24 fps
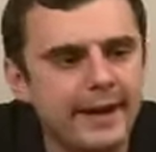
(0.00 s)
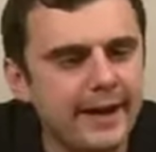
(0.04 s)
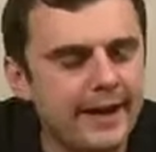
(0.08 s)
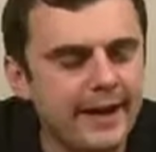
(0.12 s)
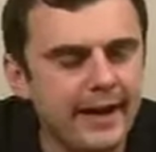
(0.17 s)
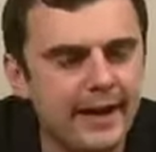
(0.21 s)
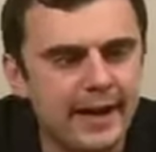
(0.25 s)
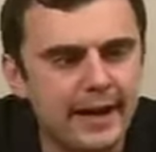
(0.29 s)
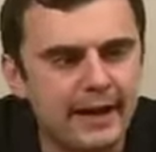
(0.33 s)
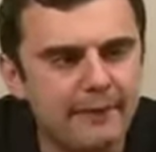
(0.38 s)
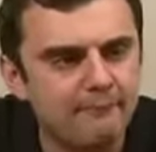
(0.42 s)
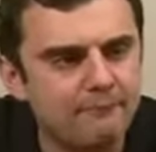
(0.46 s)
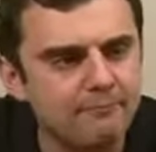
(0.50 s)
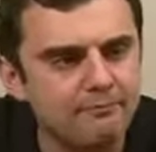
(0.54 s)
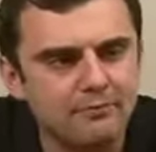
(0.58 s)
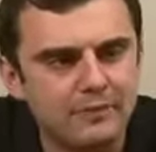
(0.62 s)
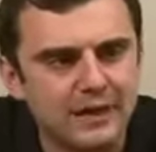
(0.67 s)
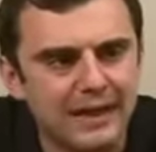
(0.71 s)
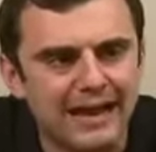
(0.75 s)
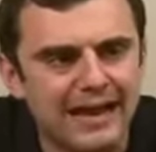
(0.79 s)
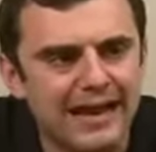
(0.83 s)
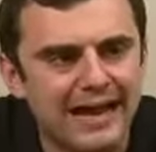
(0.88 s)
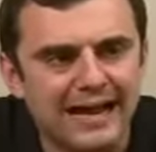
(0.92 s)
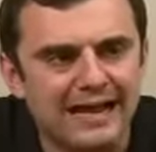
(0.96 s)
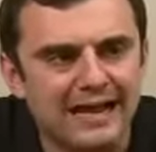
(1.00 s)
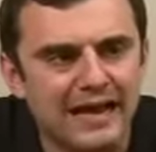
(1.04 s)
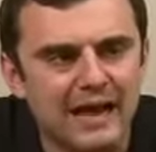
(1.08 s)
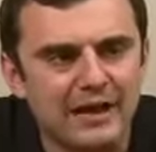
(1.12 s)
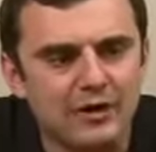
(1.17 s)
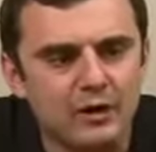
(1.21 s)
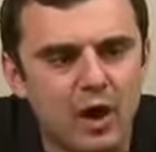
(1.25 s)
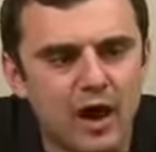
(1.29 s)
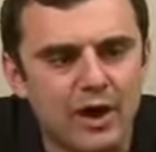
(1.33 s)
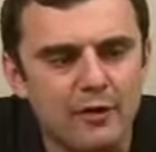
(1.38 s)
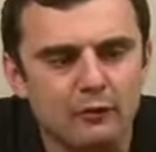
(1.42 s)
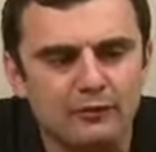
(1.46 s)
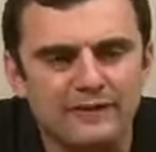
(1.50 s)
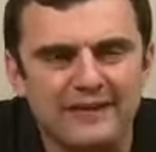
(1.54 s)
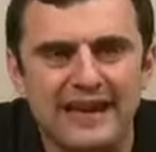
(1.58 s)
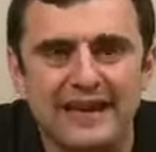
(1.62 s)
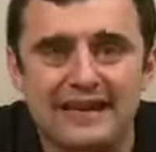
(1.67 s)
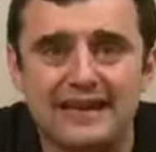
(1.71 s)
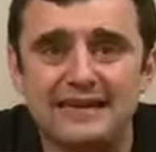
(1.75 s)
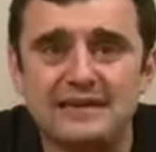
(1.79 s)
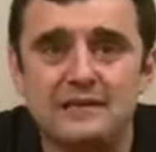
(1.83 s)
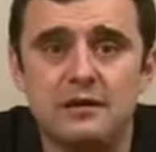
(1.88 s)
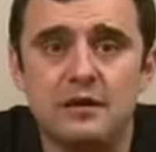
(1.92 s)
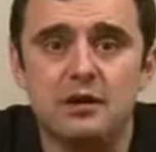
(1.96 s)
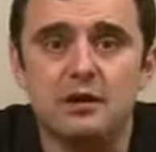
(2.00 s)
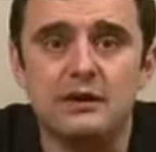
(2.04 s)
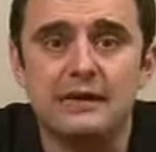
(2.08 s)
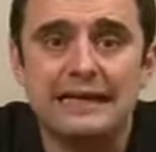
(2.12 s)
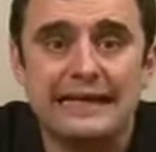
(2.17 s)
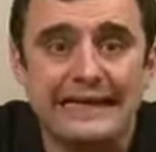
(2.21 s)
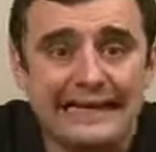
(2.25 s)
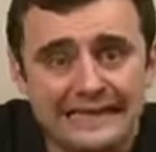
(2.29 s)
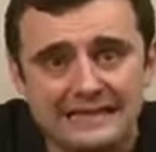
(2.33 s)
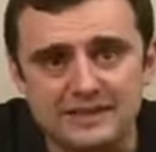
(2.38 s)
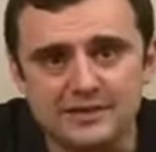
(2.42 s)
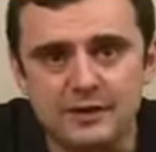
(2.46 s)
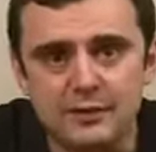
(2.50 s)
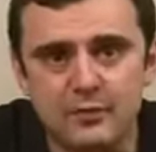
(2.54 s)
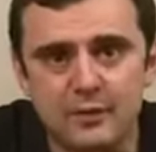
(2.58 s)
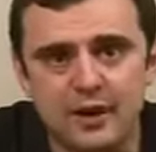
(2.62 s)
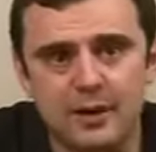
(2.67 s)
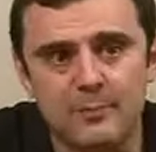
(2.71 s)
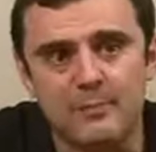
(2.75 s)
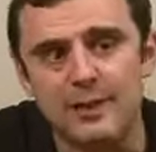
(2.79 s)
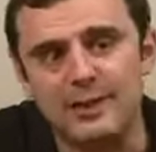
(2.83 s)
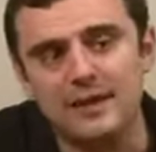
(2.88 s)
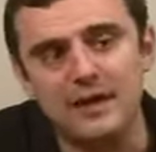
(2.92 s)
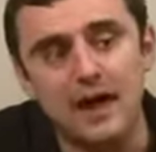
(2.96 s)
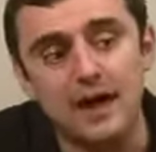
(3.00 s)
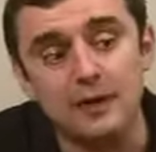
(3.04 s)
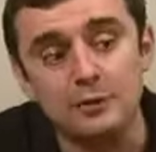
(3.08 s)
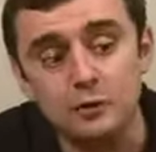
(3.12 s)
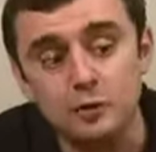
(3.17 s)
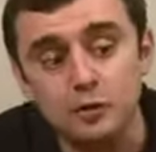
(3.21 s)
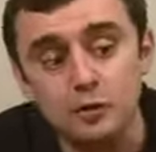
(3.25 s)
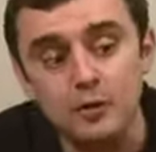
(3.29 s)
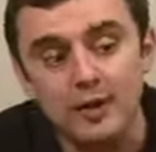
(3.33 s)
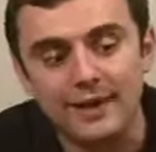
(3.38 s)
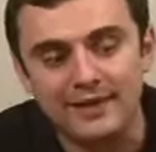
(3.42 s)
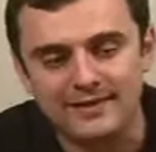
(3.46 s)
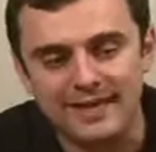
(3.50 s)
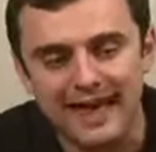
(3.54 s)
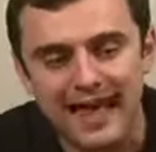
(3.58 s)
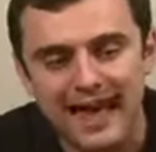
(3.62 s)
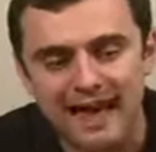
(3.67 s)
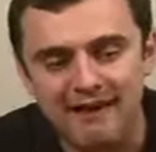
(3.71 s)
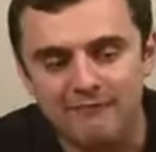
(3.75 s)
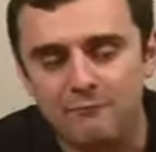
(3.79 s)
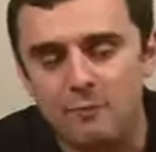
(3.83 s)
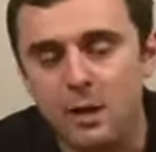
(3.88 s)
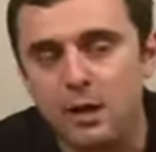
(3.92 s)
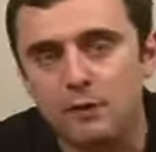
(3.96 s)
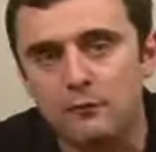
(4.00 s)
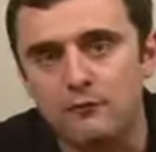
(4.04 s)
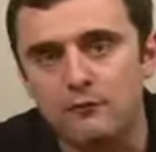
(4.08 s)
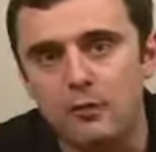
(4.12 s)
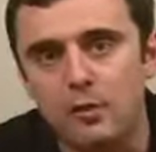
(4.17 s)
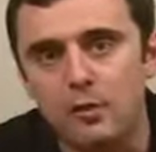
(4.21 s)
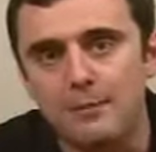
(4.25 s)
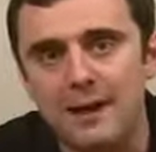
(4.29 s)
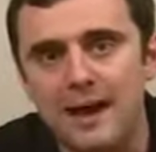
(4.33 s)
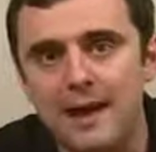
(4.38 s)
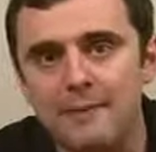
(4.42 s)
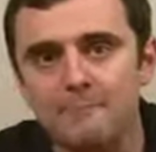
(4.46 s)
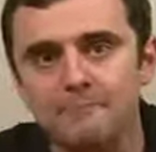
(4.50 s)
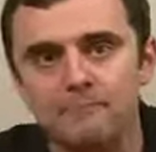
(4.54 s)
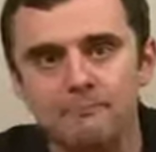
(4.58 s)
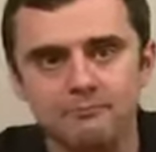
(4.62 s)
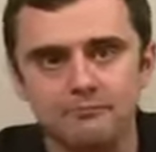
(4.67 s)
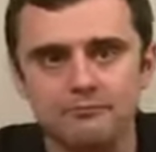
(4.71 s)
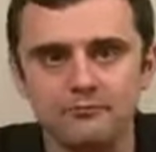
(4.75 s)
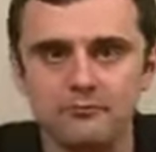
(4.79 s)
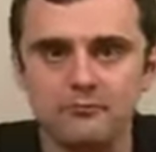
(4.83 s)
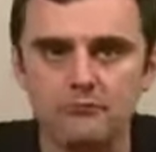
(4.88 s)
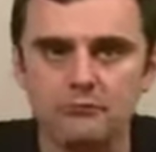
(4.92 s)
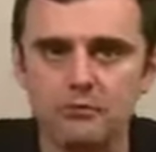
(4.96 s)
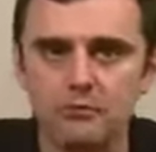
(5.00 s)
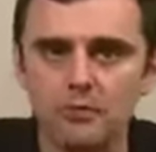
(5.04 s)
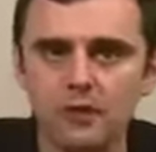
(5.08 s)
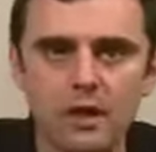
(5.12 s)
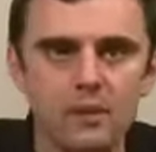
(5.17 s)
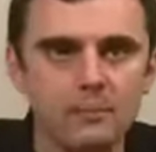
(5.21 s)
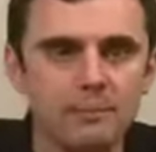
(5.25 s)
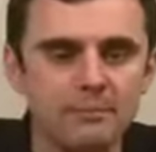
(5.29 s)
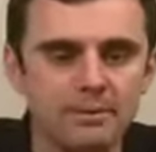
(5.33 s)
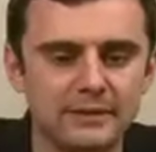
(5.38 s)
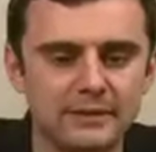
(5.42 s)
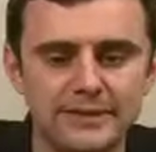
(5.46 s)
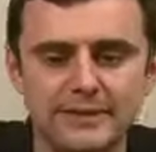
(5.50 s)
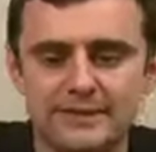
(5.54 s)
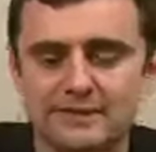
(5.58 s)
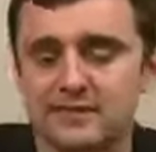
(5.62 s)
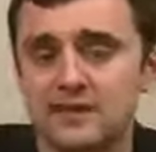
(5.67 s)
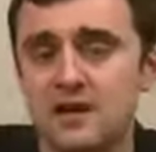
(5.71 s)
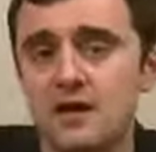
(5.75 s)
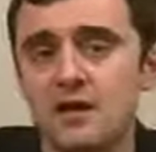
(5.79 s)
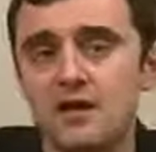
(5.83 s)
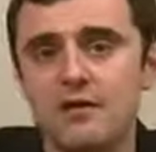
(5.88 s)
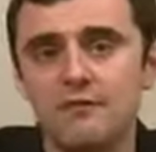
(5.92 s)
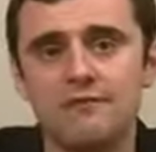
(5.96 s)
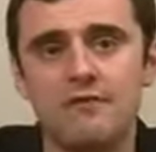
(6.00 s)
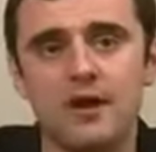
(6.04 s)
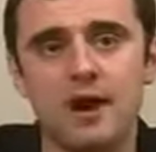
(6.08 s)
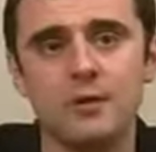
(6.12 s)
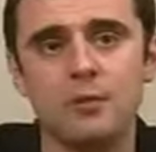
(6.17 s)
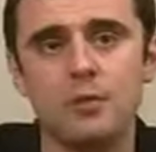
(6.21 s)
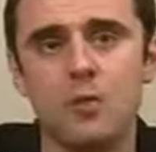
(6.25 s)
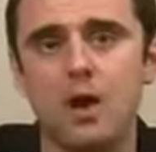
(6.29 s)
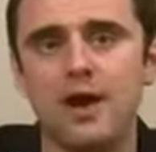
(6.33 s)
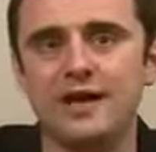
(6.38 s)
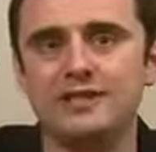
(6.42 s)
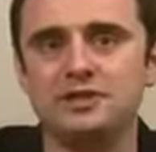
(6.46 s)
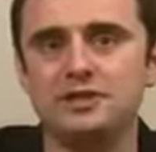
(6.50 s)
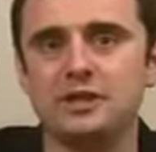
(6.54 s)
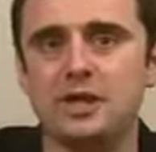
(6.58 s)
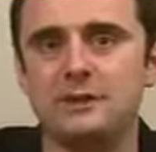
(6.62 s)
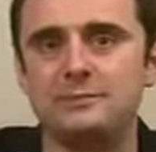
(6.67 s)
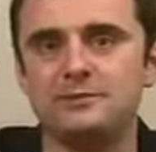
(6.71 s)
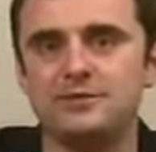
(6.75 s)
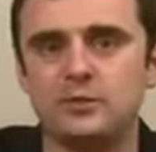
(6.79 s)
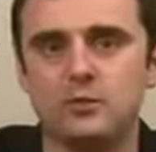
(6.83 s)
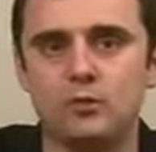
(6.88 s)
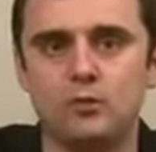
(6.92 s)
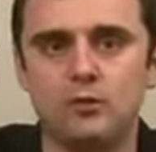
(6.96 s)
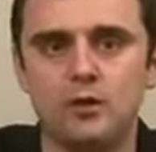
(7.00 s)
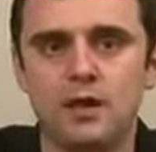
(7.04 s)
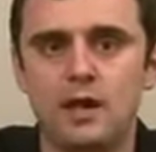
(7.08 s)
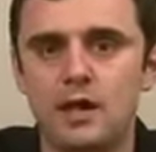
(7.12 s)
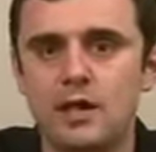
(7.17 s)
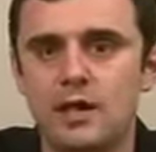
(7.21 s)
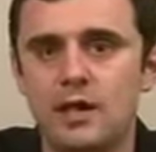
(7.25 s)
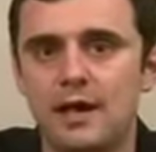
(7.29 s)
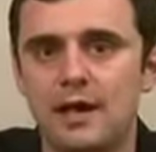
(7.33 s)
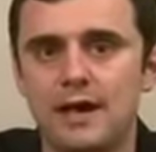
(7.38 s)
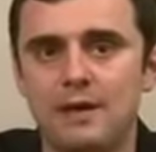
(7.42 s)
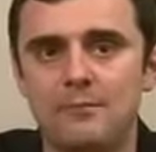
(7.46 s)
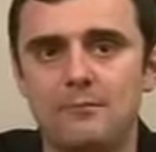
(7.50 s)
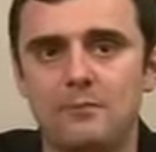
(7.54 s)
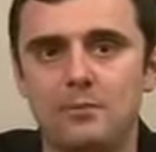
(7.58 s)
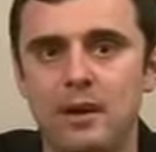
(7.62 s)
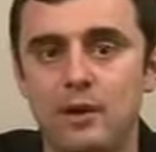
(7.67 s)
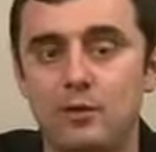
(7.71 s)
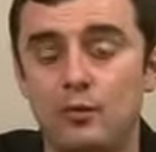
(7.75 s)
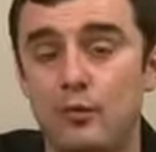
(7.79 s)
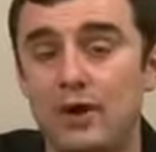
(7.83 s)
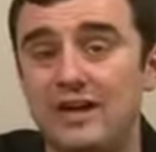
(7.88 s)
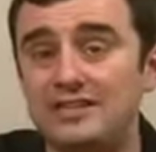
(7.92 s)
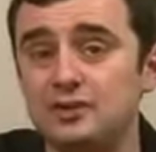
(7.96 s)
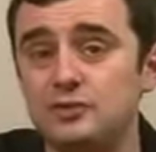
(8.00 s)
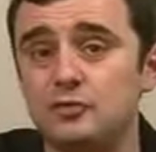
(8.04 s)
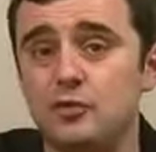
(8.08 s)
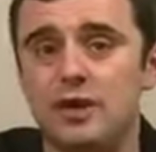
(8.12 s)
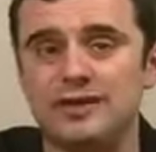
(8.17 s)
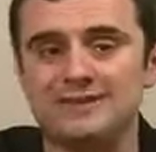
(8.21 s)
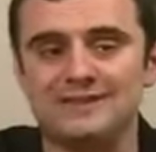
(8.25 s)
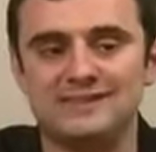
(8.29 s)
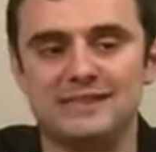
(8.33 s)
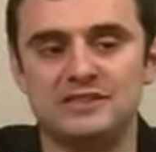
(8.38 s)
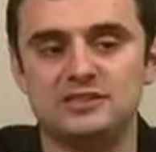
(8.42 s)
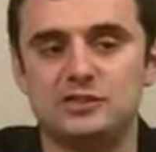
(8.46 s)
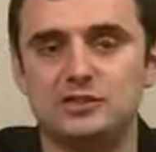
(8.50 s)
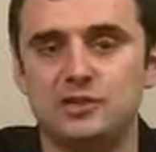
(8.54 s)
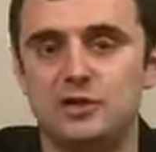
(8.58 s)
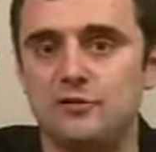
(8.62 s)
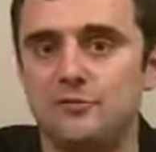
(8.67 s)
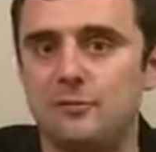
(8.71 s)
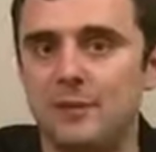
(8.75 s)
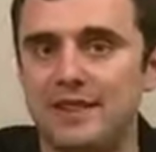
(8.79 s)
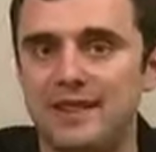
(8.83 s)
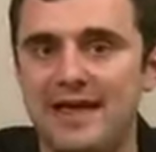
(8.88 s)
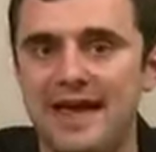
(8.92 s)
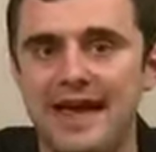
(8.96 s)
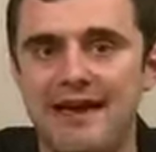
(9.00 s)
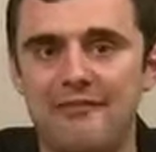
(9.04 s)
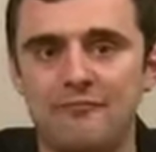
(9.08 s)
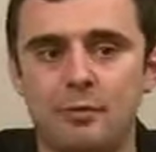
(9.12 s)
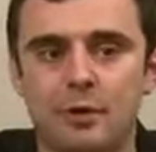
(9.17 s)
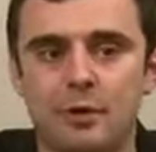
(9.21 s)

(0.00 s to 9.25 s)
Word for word: Uh, I, I, I don't think I can easily recommend it. I do like the half bottle format please find wine shops and, and, and restaurants that serve by the half